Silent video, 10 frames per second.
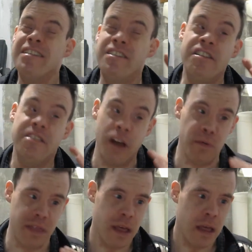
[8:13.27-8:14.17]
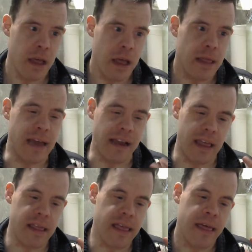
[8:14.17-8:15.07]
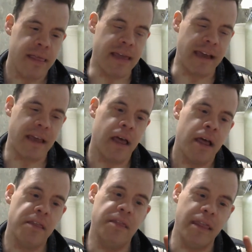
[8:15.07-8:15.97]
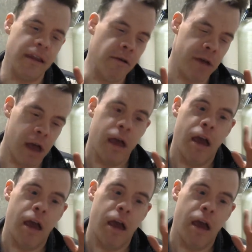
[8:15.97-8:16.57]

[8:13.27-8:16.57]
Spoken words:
so like like the little